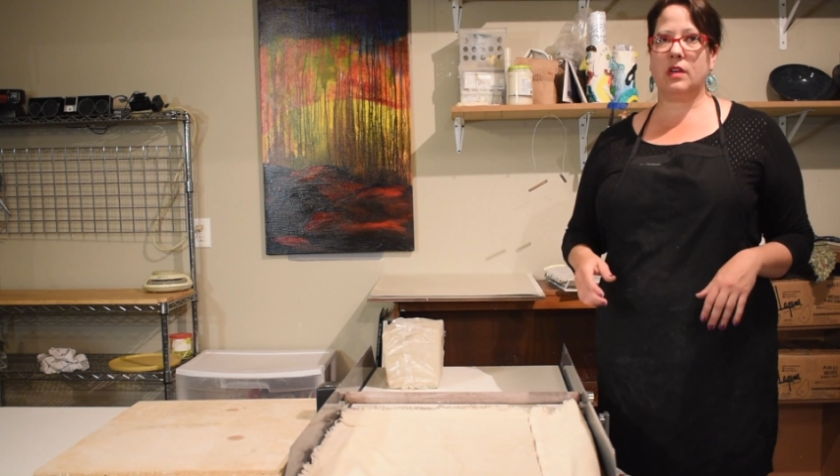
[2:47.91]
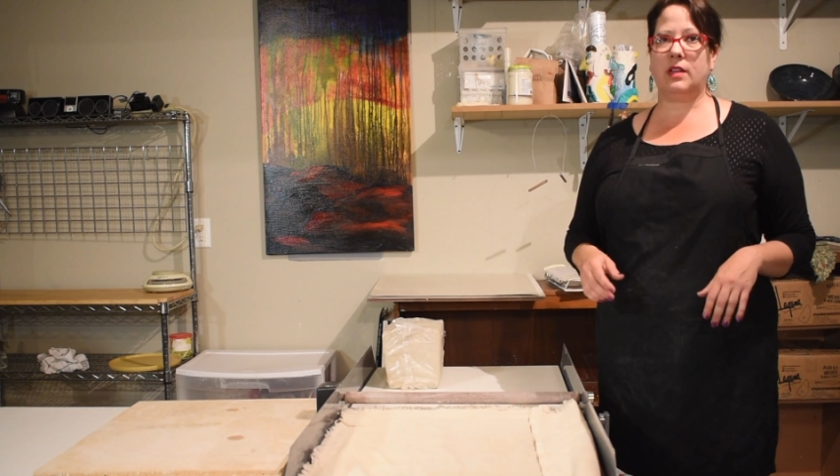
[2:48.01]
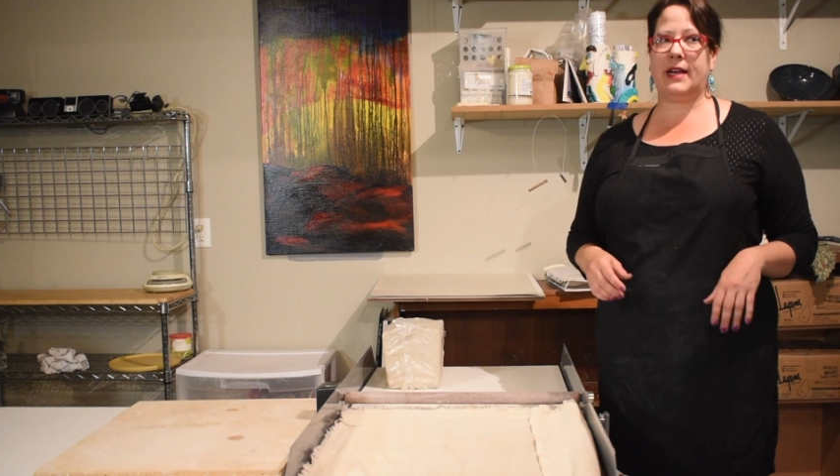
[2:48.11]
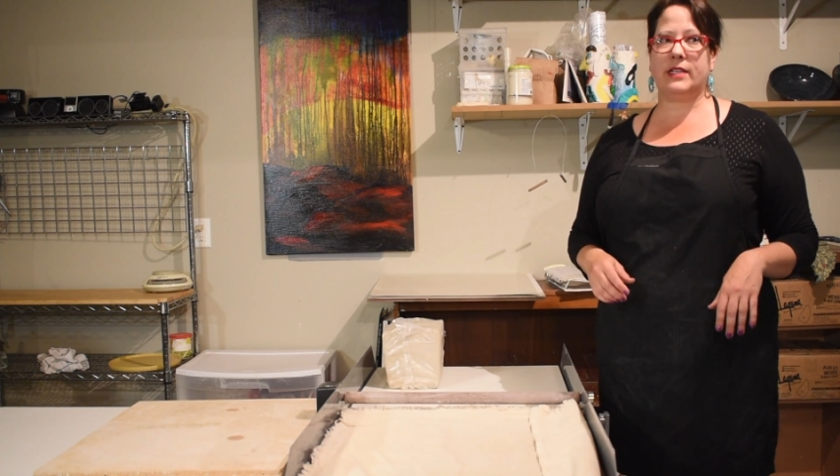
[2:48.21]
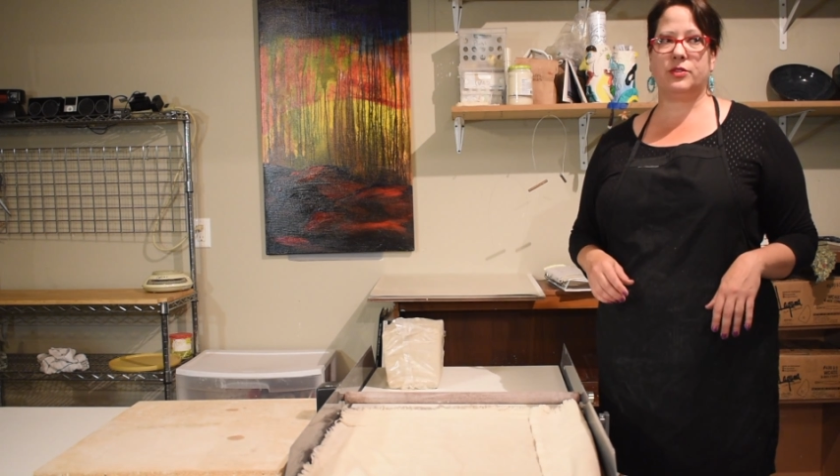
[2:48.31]

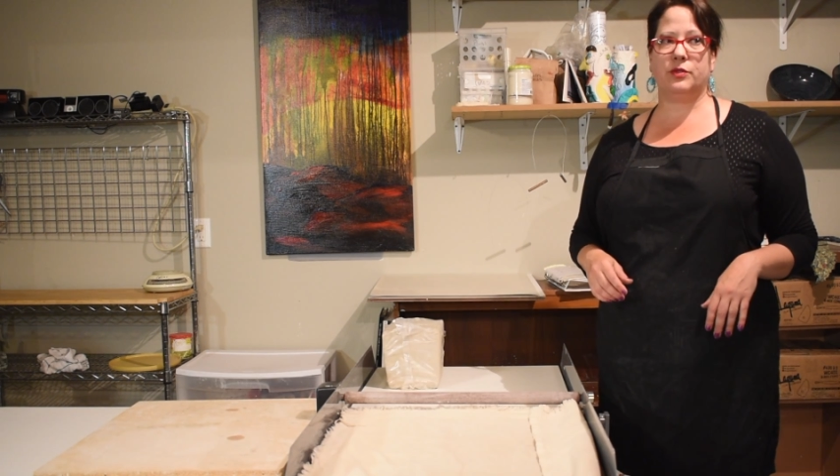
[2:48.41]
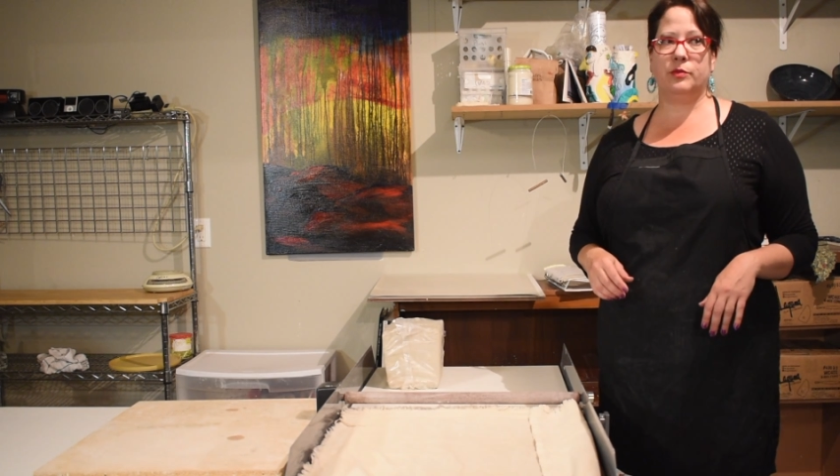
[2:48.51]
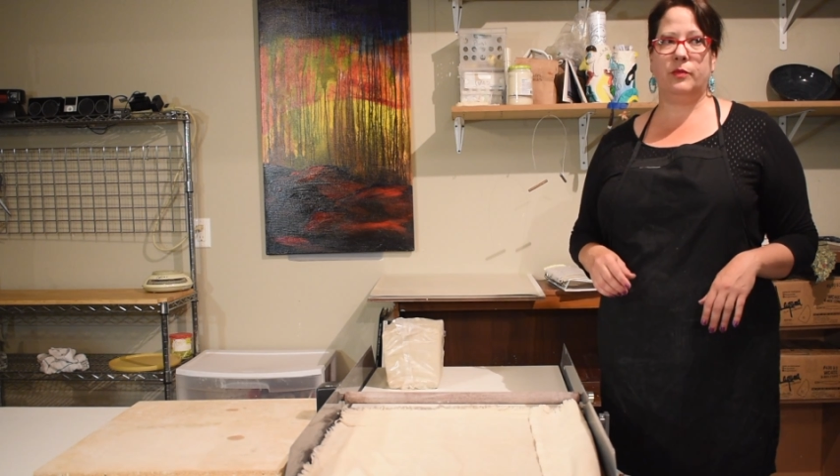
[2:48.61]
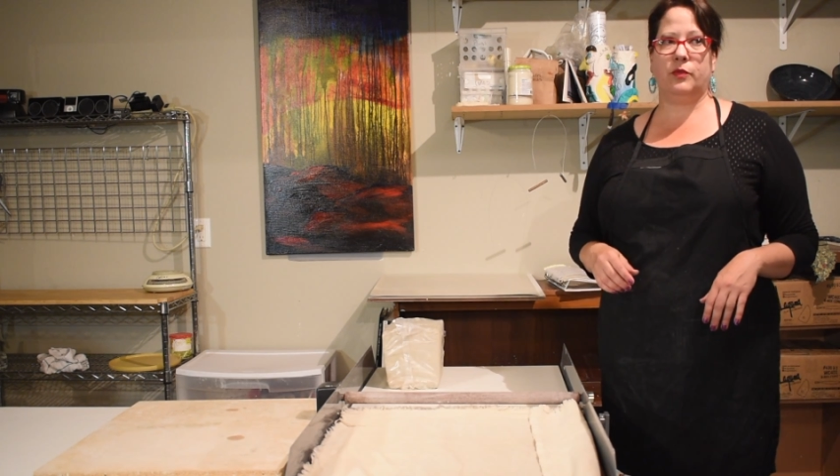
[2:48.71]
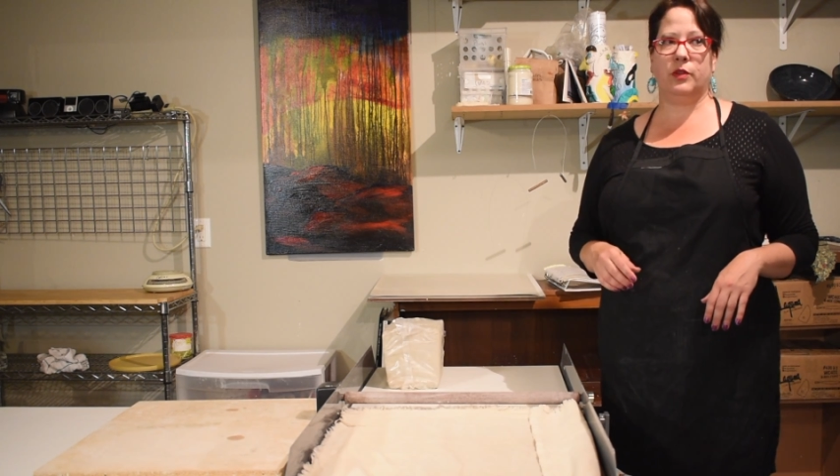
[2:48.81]

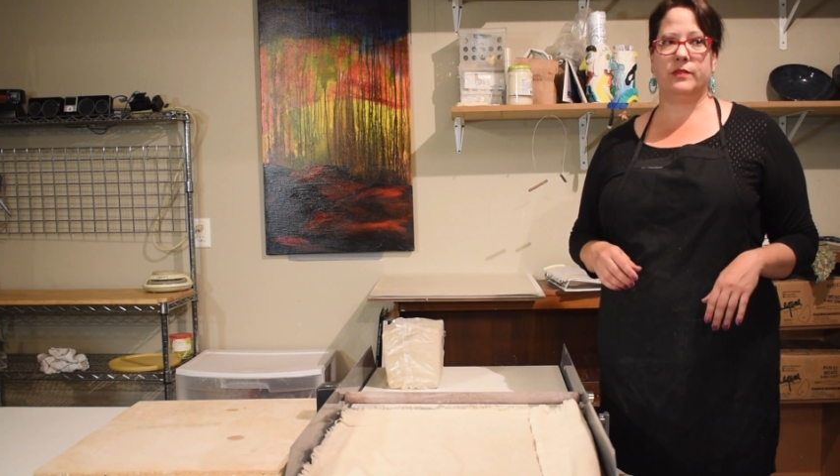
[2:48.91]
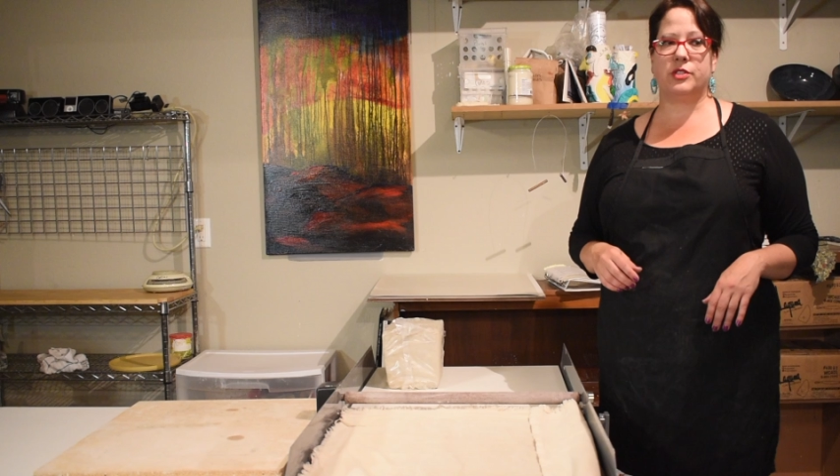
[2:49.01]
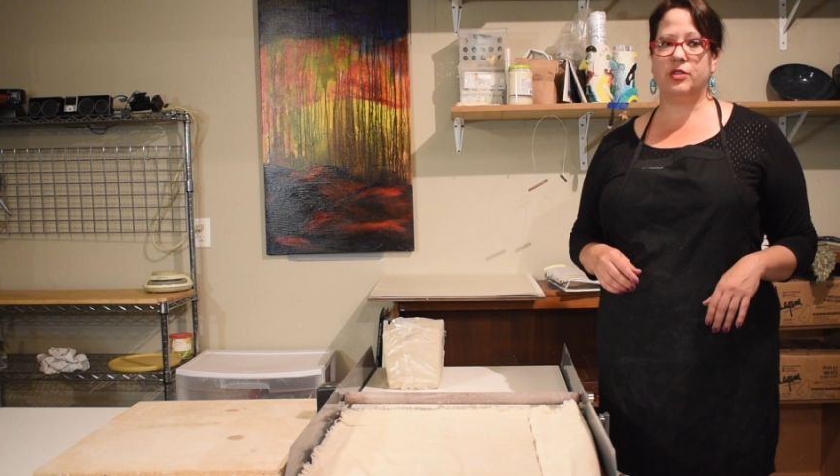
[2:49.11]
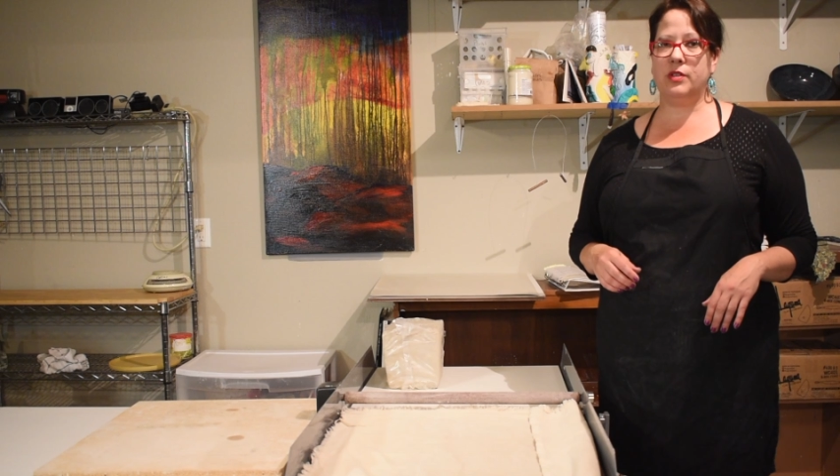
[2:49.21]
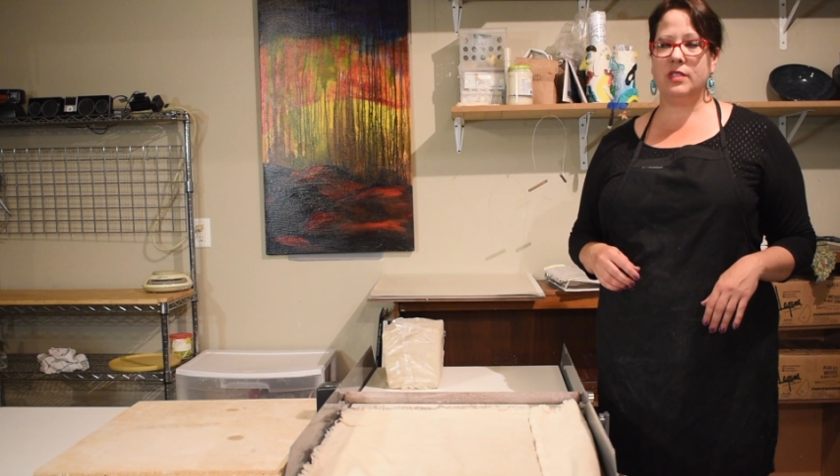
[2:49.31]
classroom full of
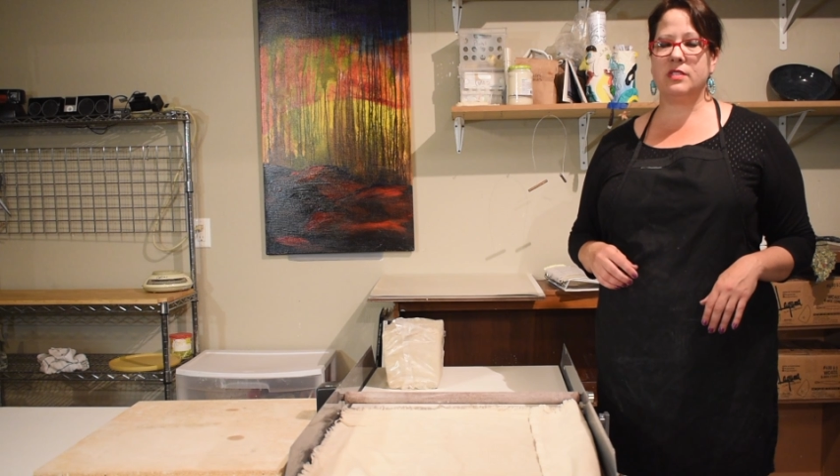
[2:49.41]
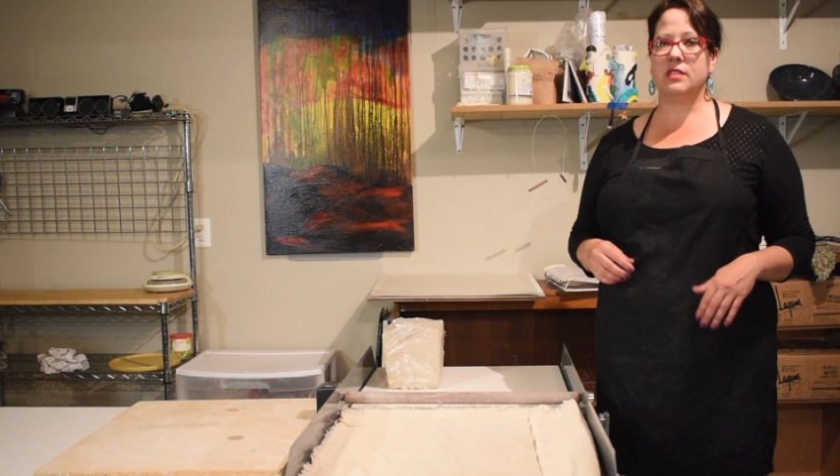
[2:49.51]
students,